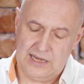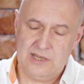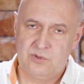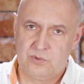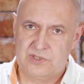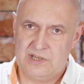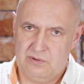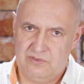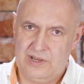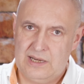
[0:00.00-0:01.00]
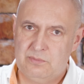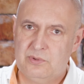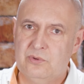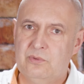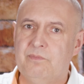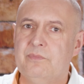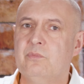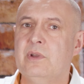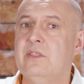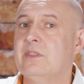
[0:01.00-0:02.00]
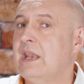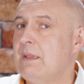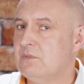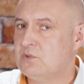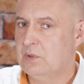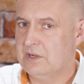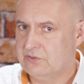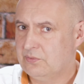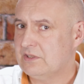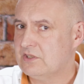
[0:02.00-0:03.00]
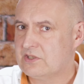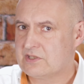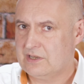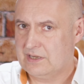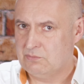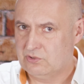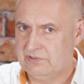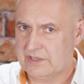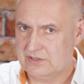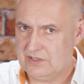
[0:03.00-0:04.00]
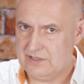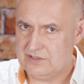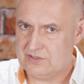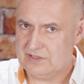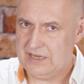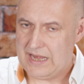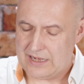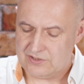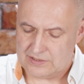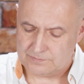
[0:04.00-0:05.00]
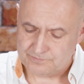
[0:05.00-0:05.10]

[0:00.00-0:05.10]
is also available with an M12, which is a slightly more ruggedized connector.